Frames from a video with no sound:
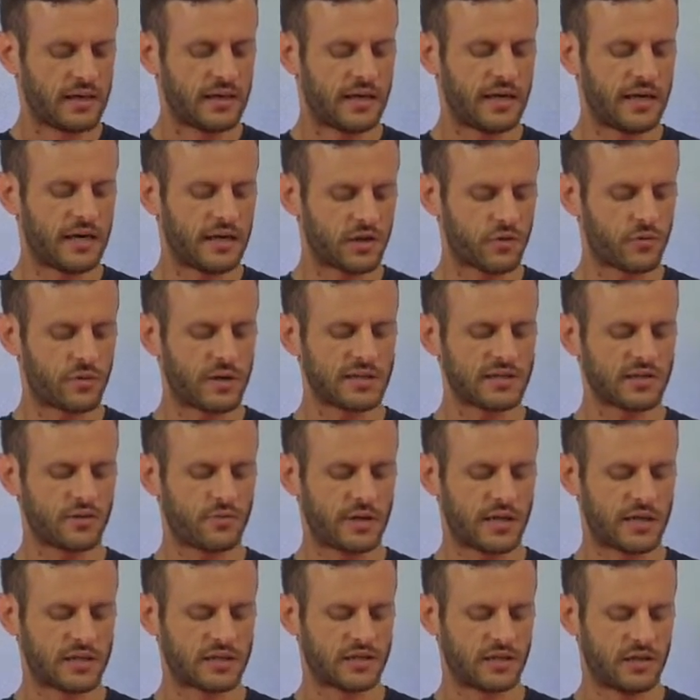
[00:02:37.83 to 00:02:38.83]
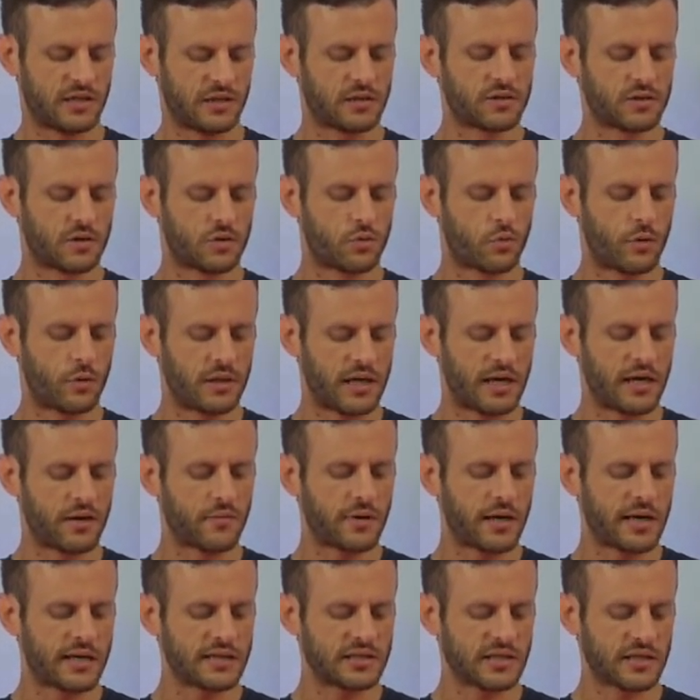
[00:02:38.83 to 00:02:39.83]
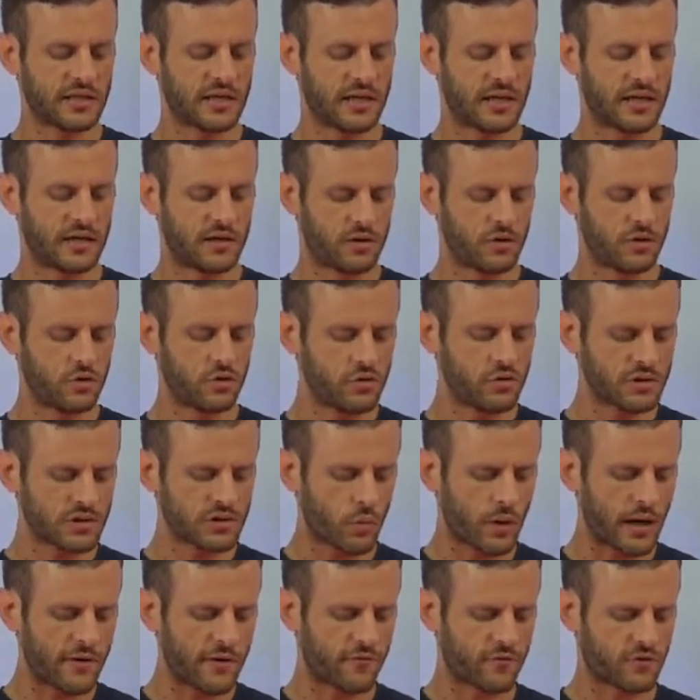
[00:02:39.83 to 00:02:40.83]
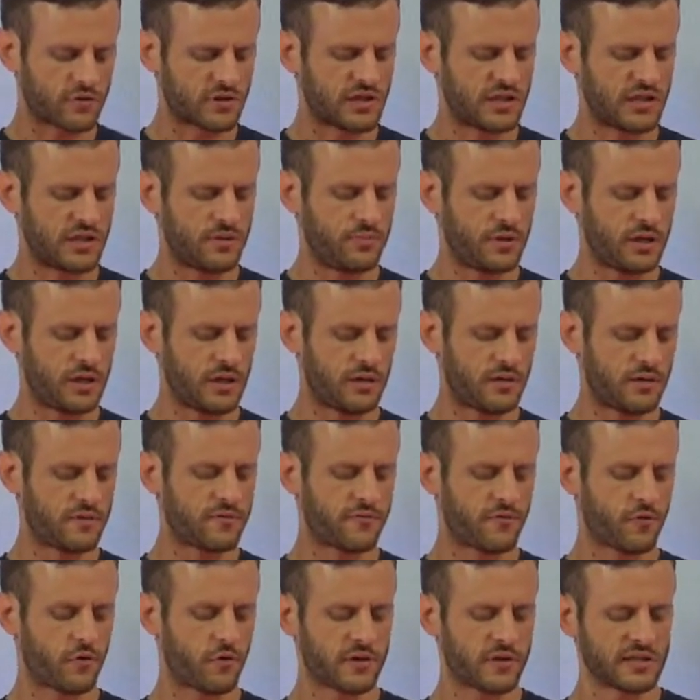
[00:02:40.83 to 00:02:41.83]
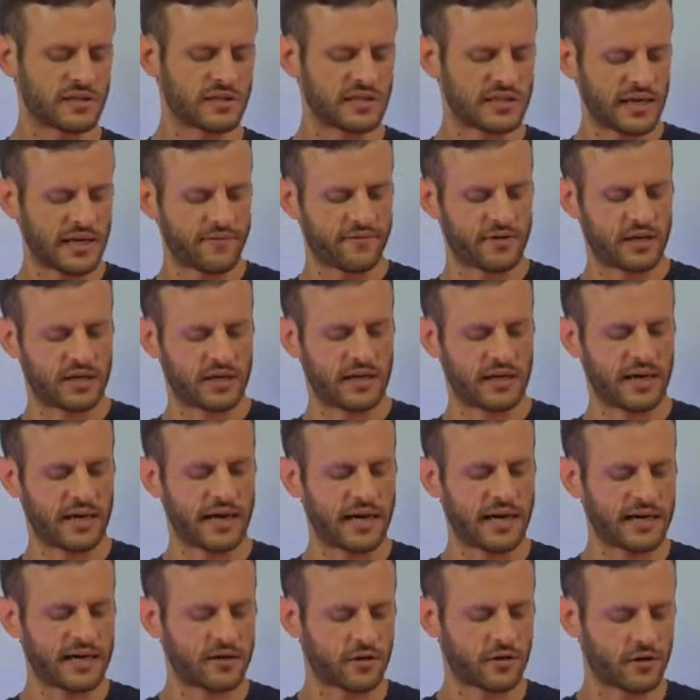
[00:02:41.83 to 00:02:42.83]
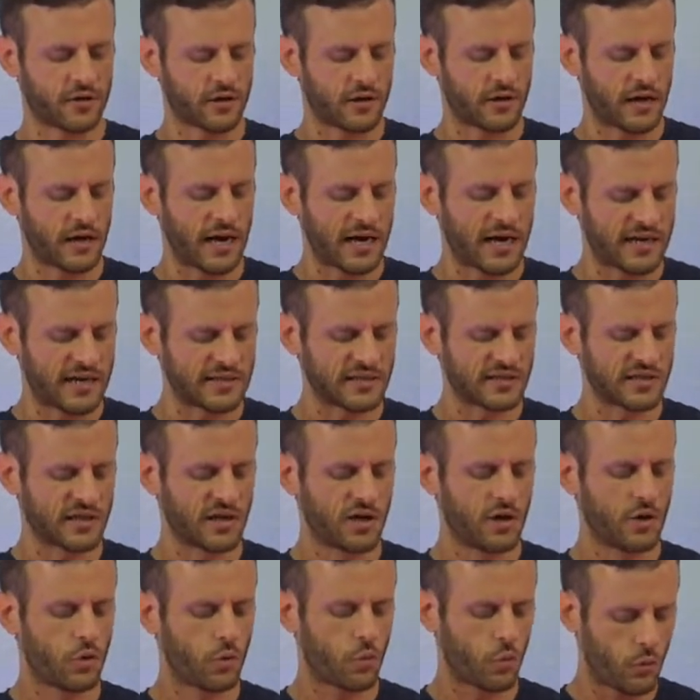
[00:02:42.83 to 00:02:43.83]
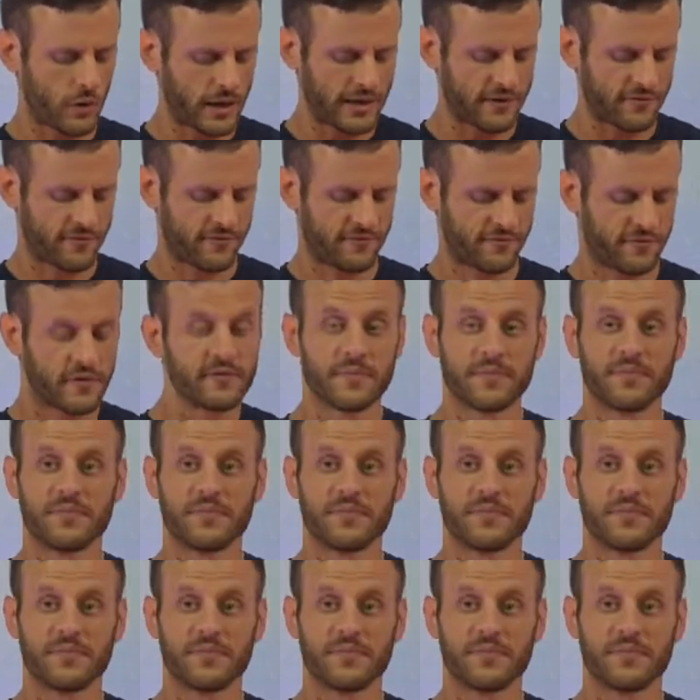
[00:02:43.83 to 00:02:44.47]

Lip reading: In the resurrection, when they rise again, whose wife will she be? For the 7 had her as wife.